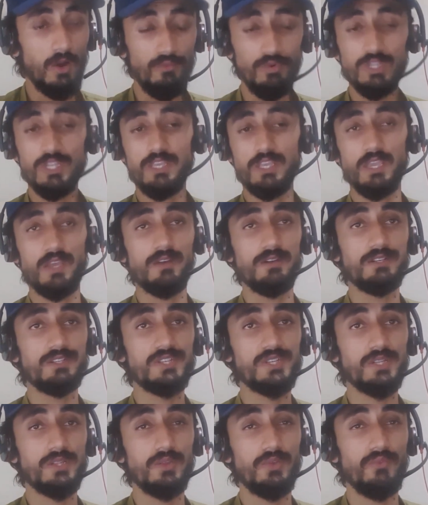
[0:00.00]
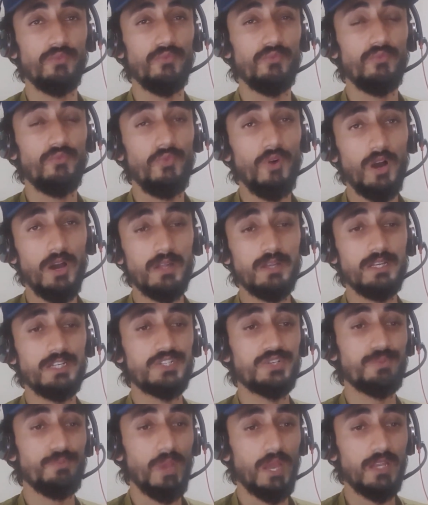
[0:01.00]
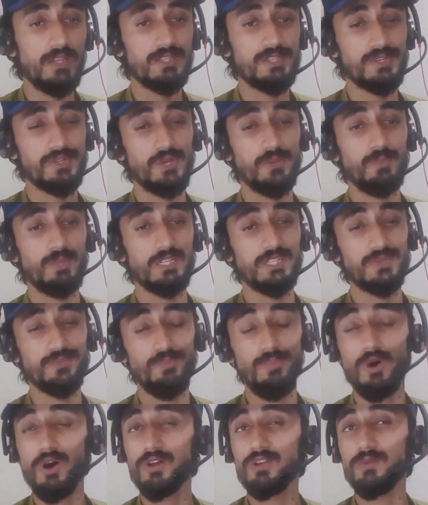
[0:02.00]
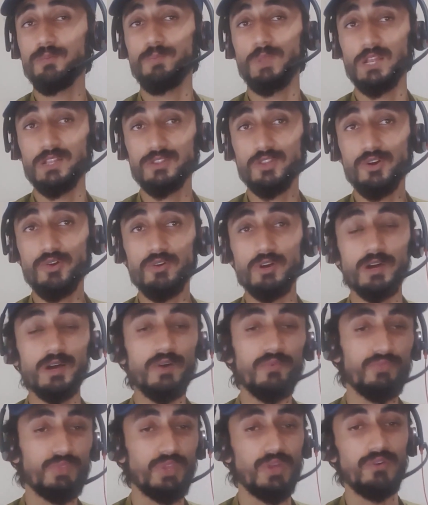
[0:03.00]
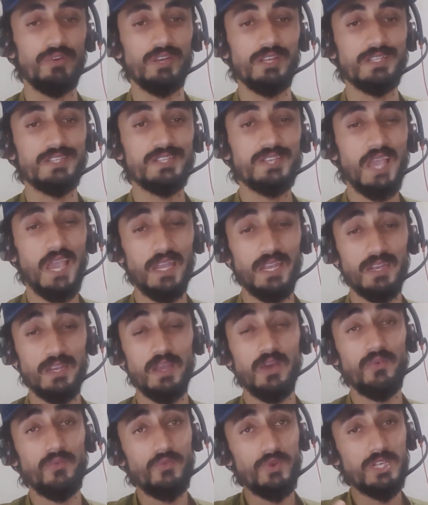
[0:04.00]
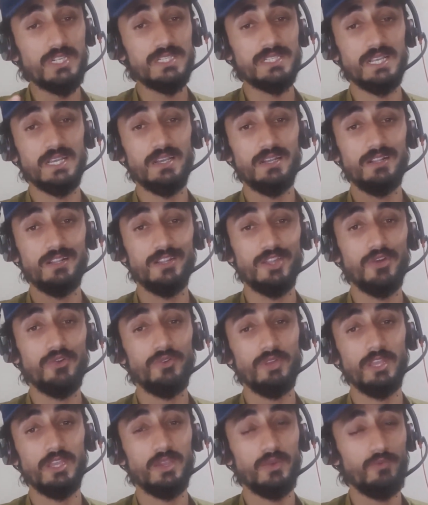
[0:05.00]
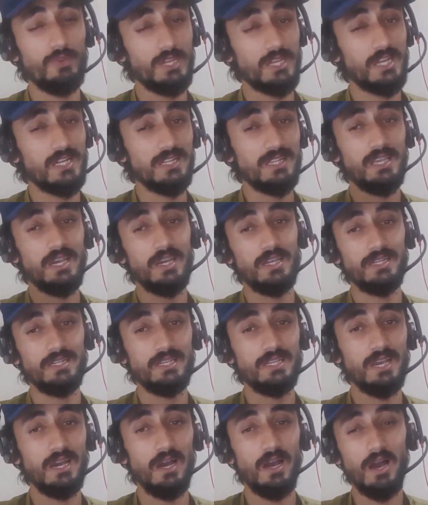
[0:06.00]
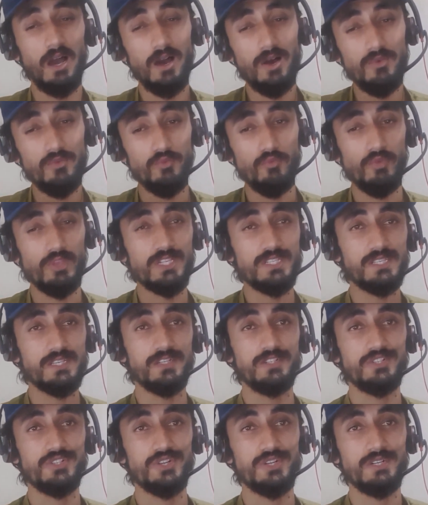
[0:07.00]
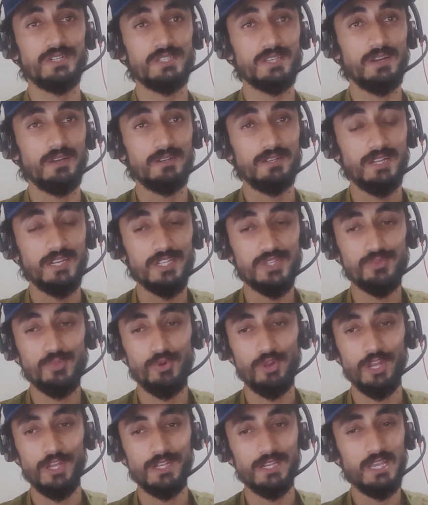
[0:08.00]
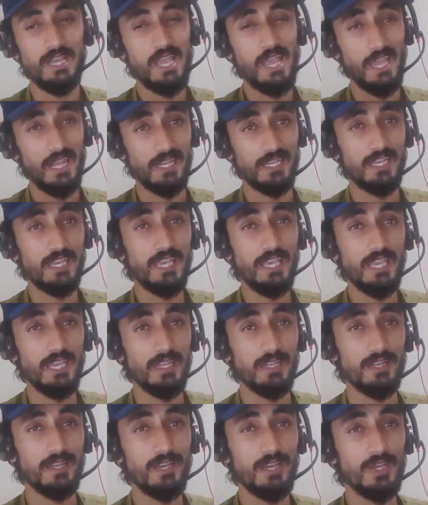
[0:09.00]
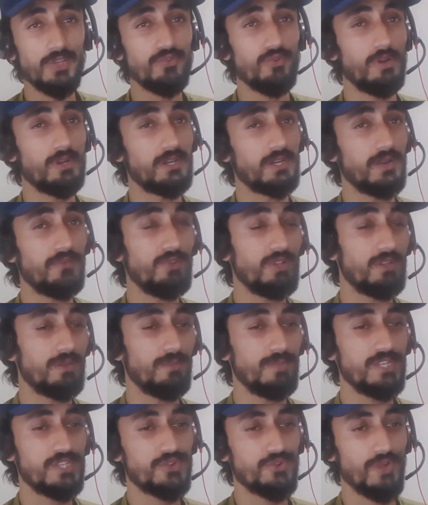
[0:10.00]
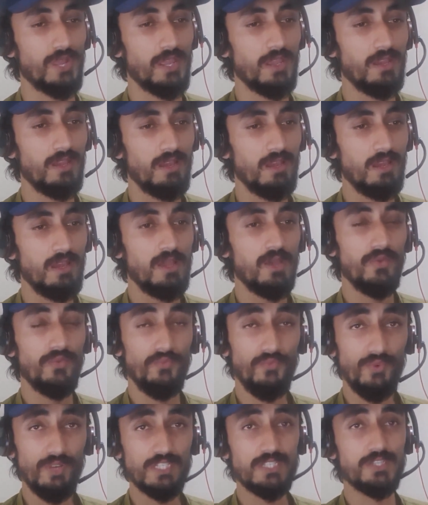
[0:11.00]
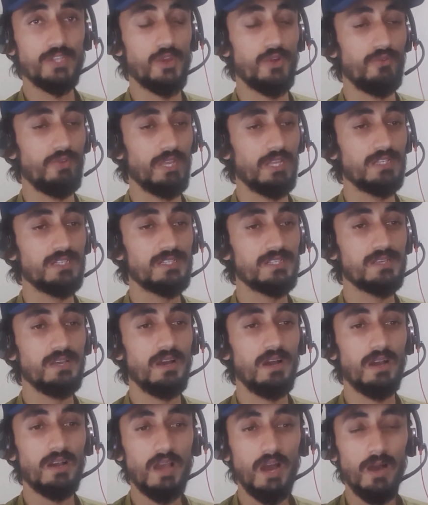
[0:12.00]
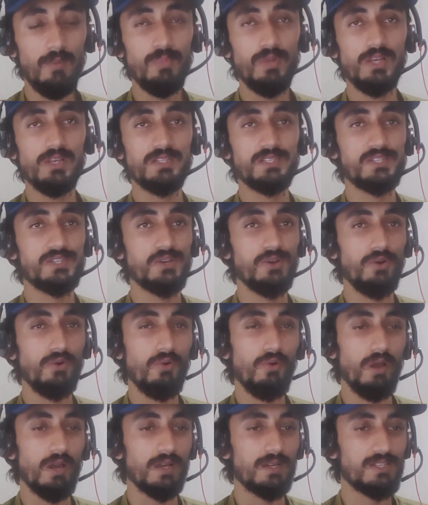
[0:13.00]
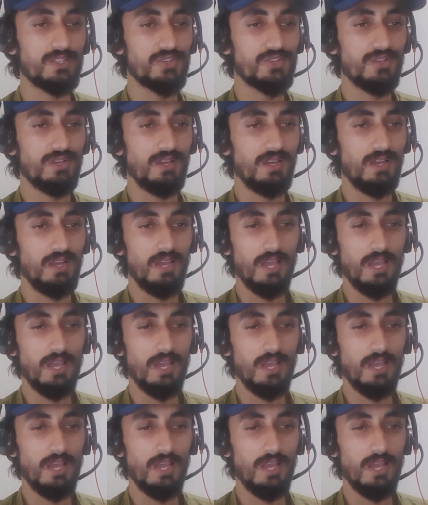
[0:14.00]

Over the years, the Voynich manuscript has spawned a plethora of theories, and in every single theory, you will get the idea how researchers are desperate and keen to unravel the mystery. First theory is a complex hoax.